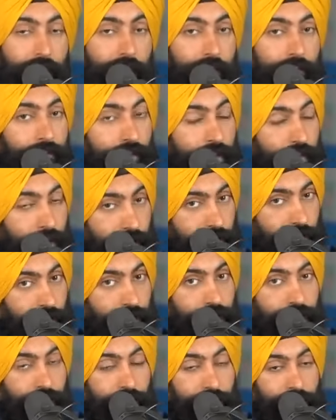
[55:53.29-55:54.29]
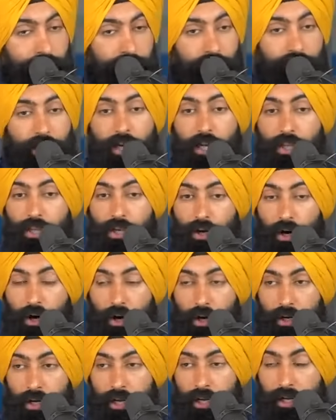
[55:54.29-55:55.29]
And if you can get that attention, there
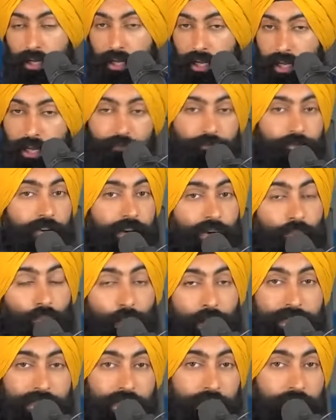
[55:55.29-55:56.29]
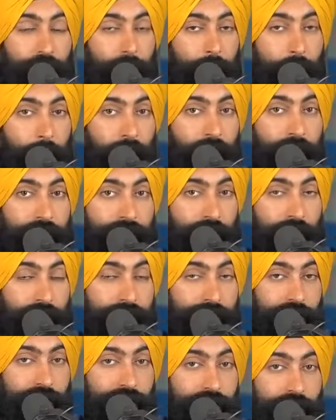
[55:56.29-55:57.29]
are an infinite ways that you can
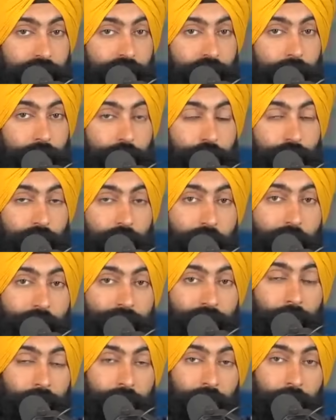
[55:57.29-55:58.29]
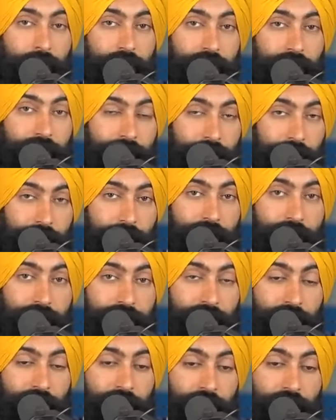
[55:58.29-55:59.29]
monetize that attention, but you have to be able to get that
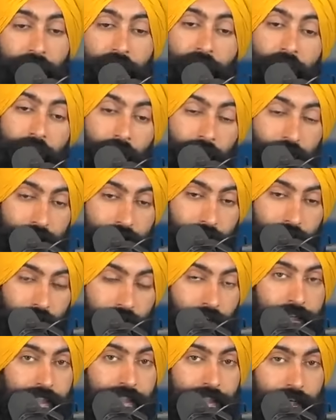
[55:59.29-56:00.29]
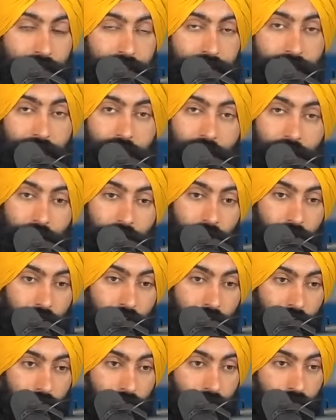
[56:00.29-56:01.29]
attention and content
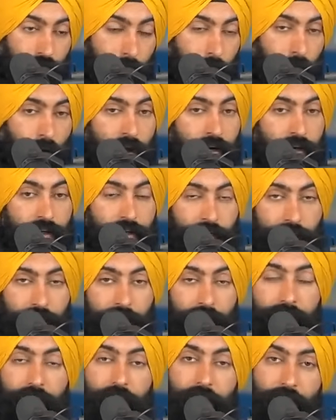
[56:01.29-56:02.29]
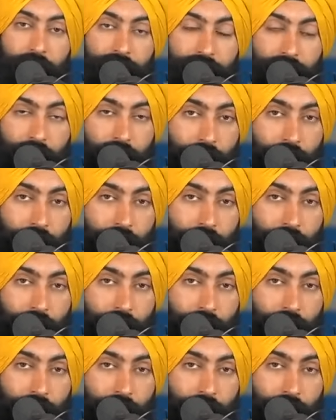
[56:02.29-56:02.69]
in the modern day has